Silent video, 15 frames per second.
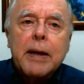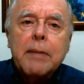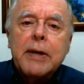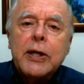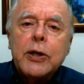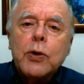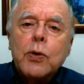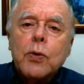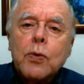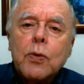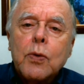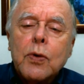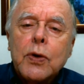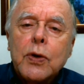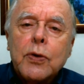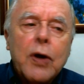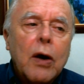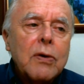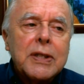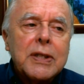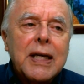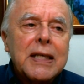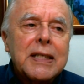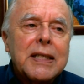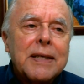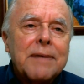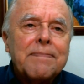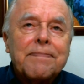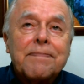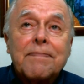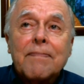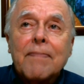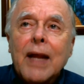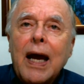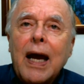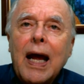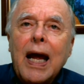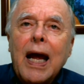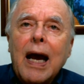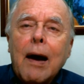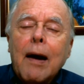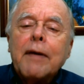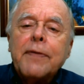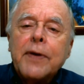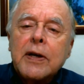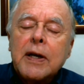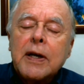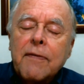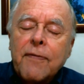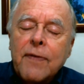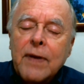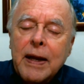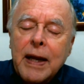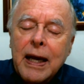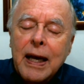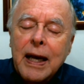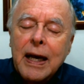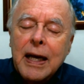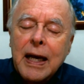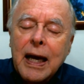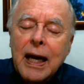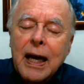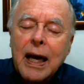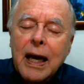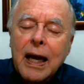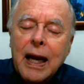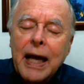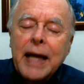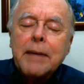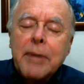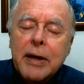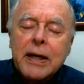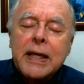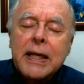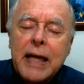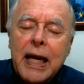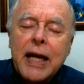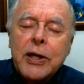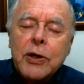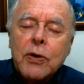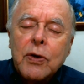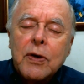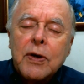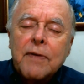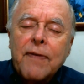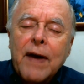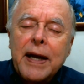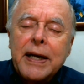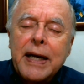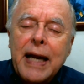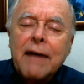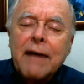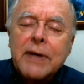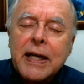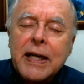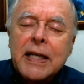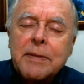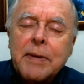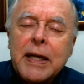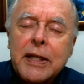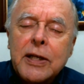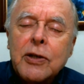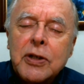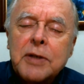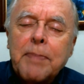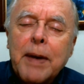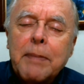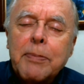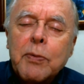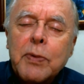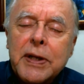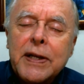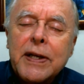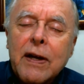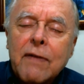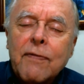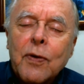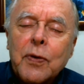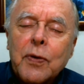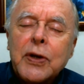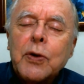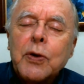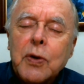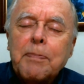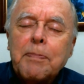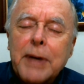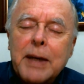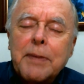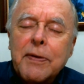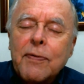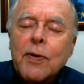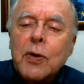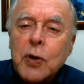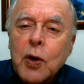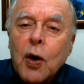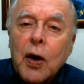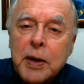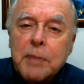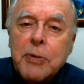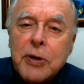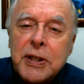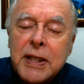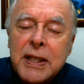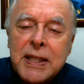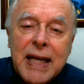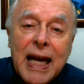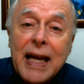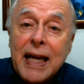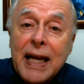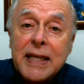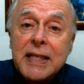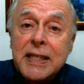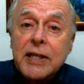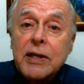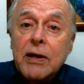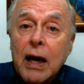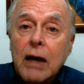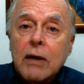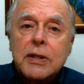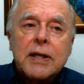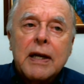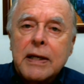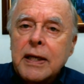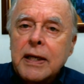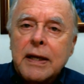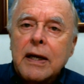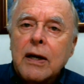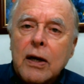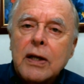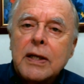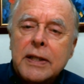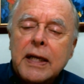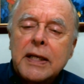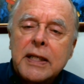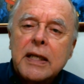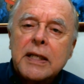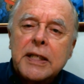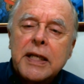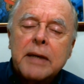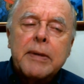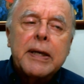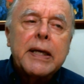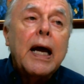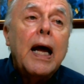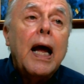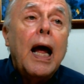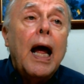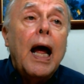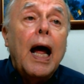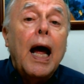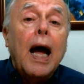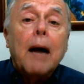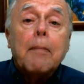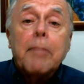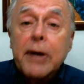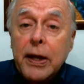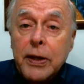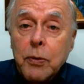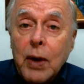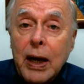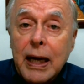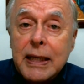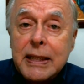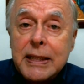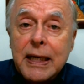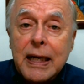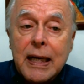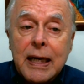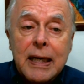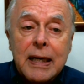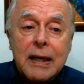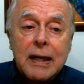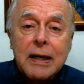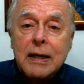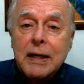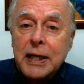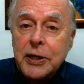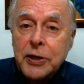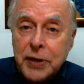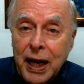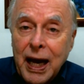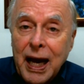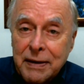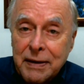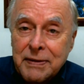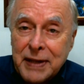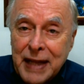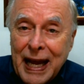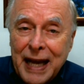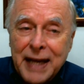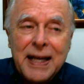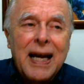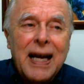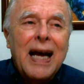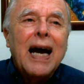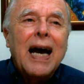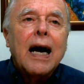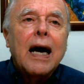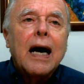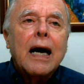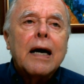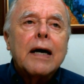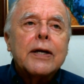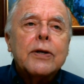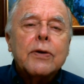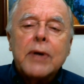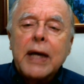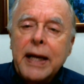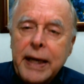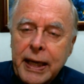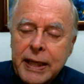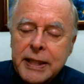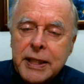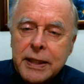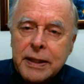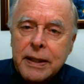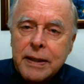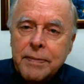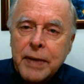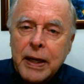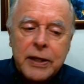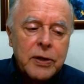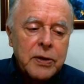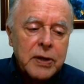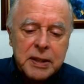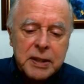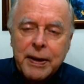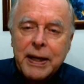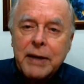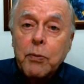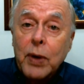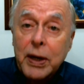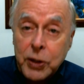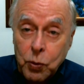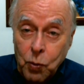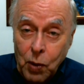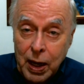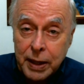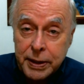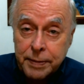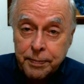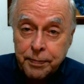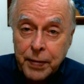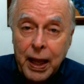But I mean, you don't just, if you're a Latin American and you find an advertisement in the newspaper with a telephone, you pick up the phone and call the person and say, I'd like to see your house. That's legitimate. But otherwise, and you're not that, you get an agent and you explain what you want.